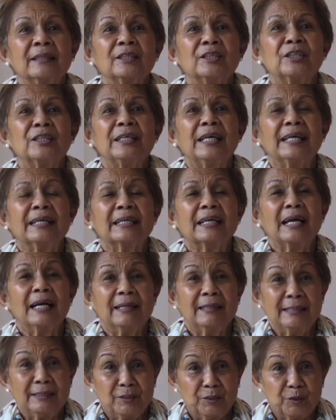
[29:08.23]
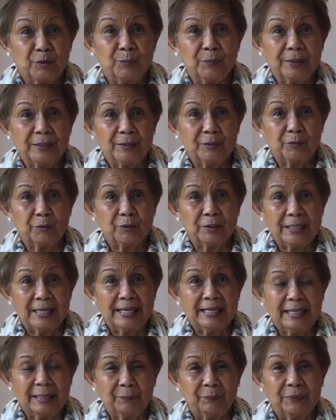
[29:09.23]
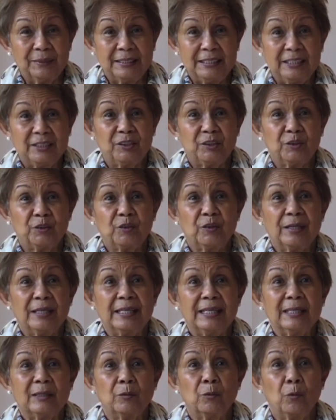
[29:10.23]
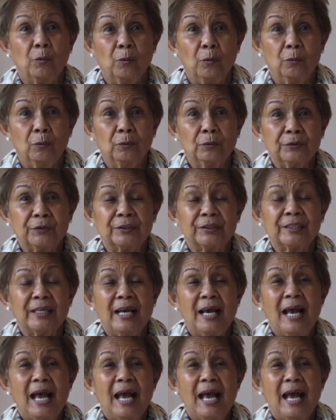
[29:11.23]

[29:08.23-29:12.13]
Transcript: She encouraged me to take up the teacher training course.